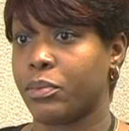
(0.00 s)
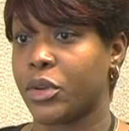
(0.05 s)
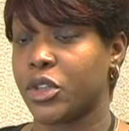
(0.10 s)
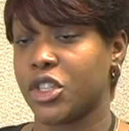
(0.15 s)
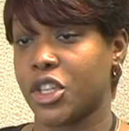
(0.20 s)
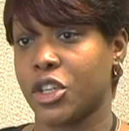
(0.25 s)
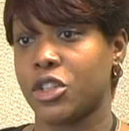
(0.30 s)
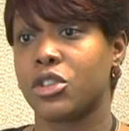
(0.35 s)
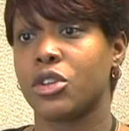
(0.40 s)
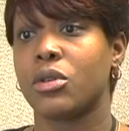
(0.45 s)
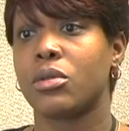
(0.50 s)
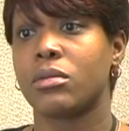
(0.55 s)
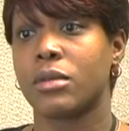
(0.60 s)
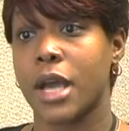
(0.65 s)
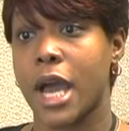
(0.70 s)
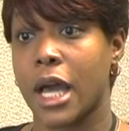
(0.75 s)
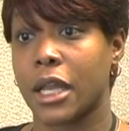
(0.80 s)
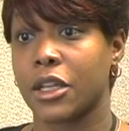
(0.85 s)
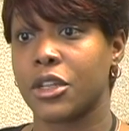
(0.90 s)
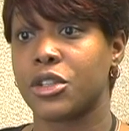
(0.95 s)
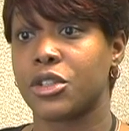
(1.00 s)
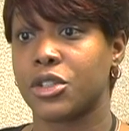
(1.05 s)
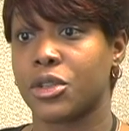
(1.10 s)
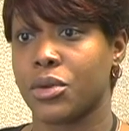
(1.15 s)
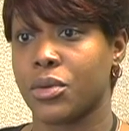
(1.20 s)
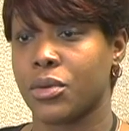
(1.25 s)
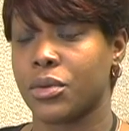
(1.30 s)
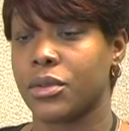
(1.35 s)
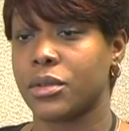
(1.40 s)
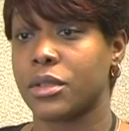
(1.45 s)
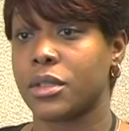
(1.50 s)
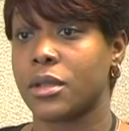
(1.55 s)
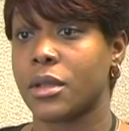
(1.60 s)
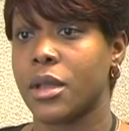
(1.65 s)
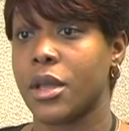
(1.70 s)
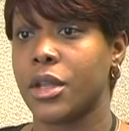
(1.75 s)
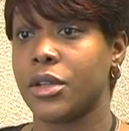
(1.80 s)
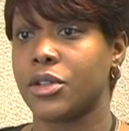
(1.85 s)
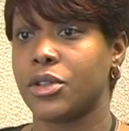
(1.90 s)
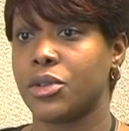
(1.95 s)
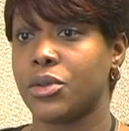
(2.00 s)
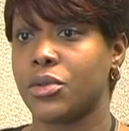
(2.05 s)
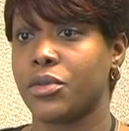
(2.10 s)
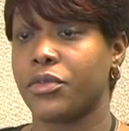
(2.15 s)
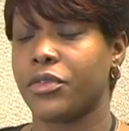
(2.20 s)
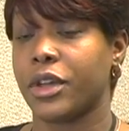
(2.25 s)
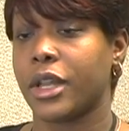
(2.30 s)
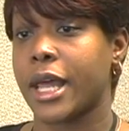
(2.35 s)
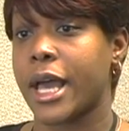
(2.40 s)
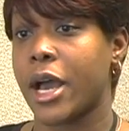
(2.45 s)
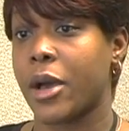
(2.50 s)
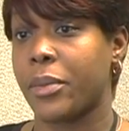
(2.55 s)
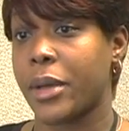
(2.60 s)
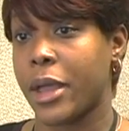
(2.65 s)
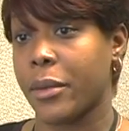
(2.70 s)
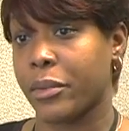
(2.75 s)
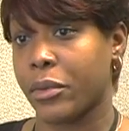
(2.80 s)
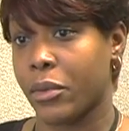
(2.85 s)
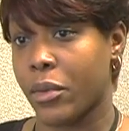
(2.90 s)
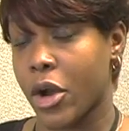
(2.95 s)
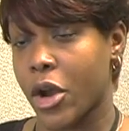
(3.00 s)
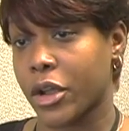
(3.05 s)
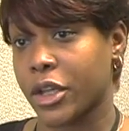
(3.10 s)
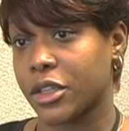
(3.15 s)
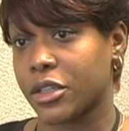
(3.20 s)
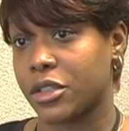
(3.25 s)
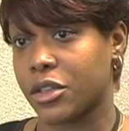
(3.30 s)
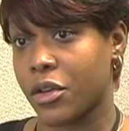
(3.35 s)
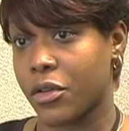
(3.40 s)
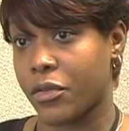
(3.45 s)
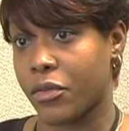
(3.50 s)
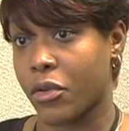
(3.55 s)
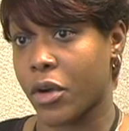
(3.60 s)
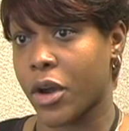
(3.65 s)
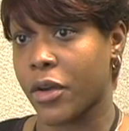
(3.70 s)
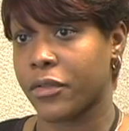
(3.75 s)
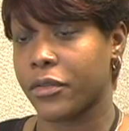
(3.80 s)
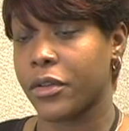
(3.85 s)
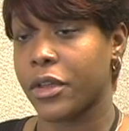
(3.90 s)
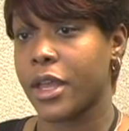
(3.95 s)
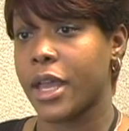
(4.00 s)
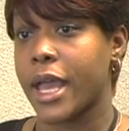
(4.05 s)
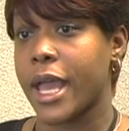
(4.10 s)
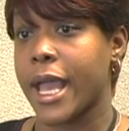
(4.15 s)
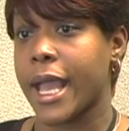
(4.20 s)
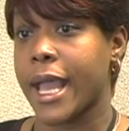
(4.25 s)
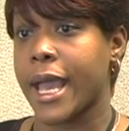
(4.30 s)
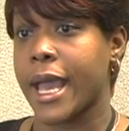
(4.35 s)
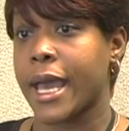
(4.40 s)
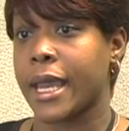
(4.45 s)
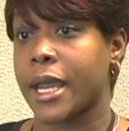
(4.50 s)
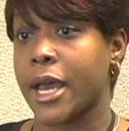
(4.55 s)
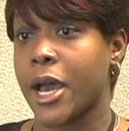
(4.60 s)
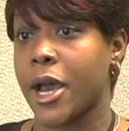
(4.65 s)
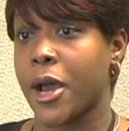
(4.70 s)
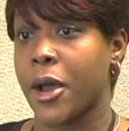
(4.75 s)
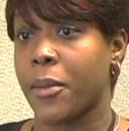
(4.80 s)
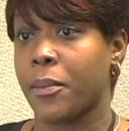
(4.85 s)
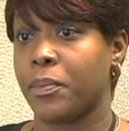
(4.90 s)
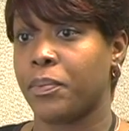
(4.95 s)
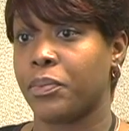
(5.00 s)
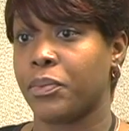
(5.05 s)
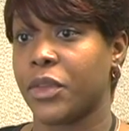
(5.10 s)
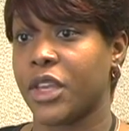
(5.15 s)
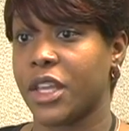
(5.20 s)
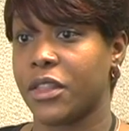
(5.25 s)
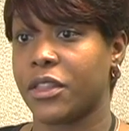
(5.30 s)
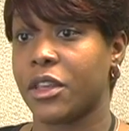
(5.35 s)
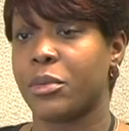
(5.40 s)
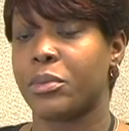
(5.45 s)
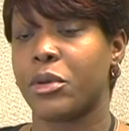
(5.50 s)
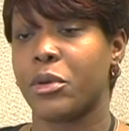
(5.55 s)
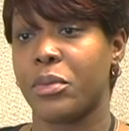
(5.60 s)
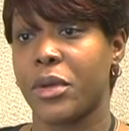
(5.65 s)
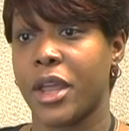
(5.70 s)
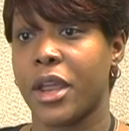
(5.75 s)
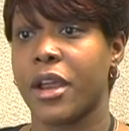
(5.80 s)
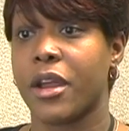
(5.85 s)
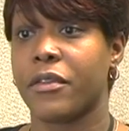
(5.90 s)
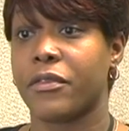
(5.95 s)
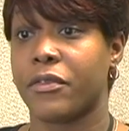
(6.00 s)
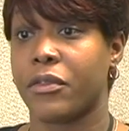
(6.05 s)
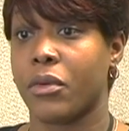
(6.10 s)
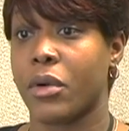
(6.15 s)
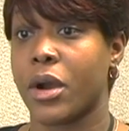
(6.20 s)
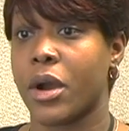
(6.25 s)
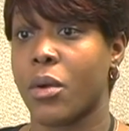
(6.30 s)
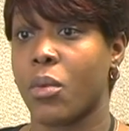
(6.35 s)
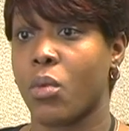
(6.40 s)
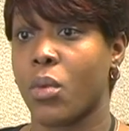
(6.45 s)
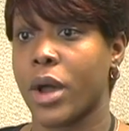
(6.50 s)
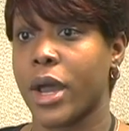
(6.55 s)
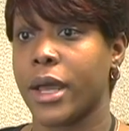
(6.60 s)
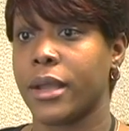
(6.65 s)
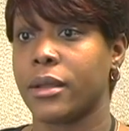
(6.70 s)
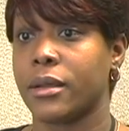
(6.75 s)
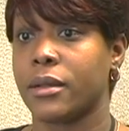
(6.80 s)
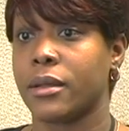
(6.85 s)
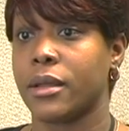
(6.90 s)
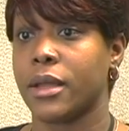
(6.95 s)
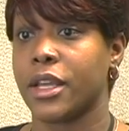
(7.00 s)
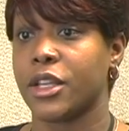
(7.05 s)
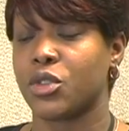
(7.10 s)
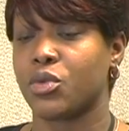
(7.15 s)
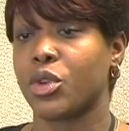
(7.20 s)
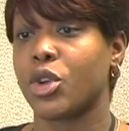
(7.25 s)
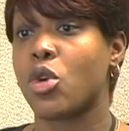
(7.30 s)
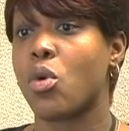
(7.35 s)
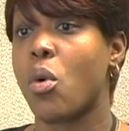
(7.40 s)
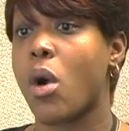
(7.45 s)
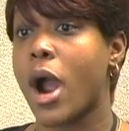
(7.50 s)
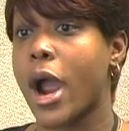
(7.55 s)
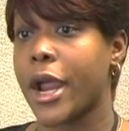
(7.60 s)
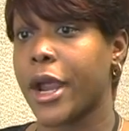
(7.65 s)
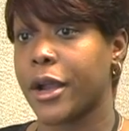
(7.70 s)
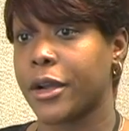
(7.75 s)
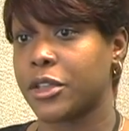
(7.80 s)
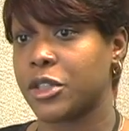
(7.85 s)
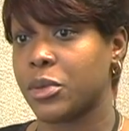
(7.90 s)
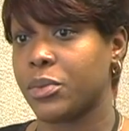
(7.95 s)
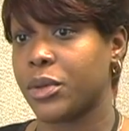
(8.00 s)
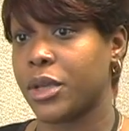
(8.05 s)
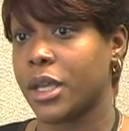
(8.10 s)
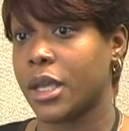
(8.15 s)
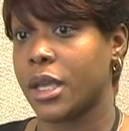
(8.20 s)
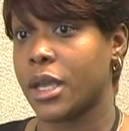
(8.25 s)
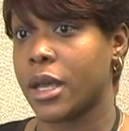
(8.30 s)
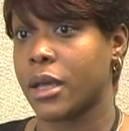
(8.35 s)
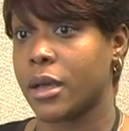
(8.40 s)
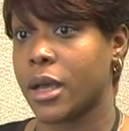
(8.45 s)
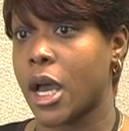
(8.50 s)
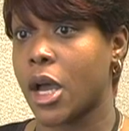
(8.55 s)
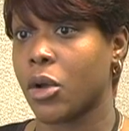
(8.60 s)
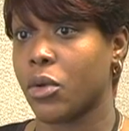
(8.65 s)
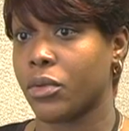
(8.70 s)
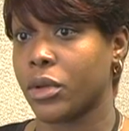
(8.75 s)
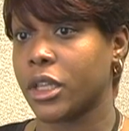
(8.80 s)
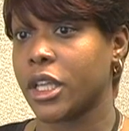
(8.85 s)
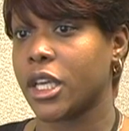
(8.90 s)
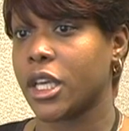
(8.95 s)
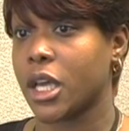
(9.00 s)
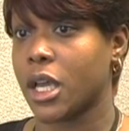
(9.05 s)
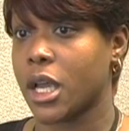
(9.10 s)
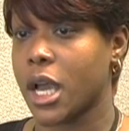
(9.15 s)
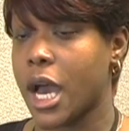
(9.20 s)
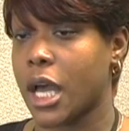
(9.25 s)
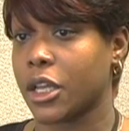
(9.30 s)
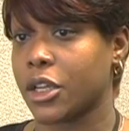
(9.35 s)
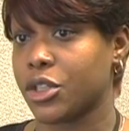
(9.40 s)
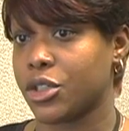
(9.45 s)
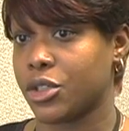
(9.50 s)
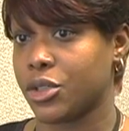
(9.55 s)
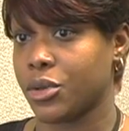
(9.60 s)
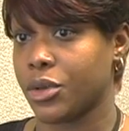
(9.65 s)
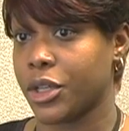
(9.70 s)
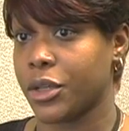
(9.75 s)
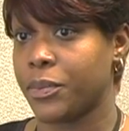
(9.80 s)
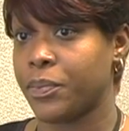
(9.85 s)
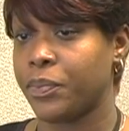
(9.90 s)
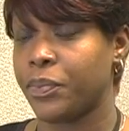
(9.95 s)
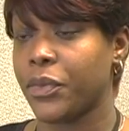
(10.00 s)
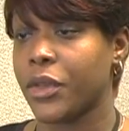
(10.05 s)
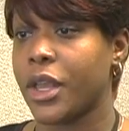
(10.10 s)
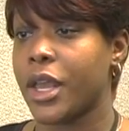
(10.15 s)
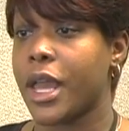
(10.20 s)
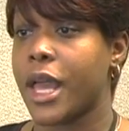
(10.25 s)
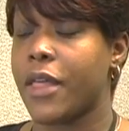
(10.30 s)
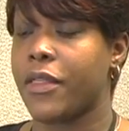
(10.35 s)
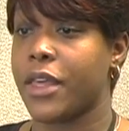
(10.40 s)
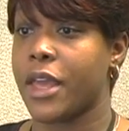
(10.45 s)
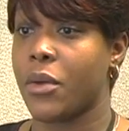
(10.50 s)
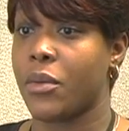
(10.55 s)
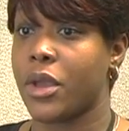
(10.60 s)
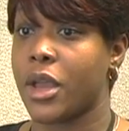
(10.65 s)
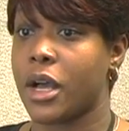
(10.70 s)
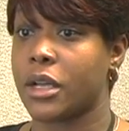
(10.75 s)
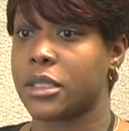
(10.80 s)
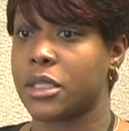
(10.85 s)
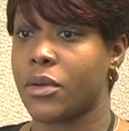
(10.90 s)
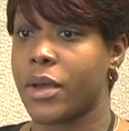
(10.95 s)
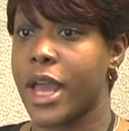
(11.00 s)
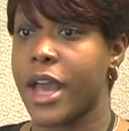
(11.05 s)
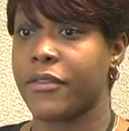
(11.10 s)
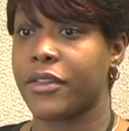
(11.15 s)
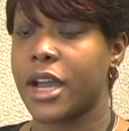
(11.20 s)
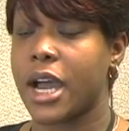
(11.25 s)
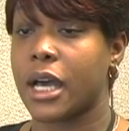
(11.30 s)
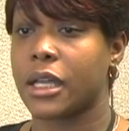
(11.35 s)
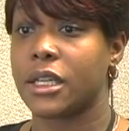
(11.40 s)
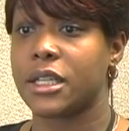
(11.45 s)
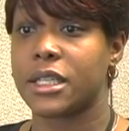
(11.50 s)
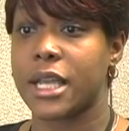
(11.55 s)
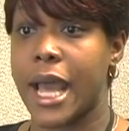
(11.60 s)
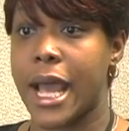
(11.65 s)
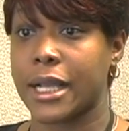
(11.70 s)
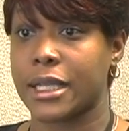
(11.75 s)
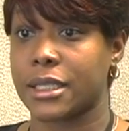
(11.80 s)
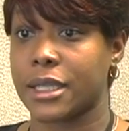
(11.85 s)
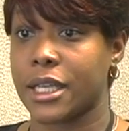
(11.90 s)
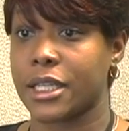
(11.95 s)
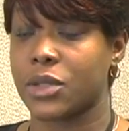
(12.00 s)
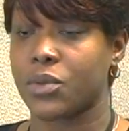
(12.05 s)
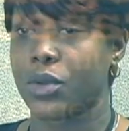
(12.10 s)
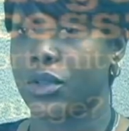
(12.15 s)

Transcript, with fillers: potential college students to fill out paperwork and so forth and um, get them prepared for what is required to be a, a really good college student. And then we also have College Access,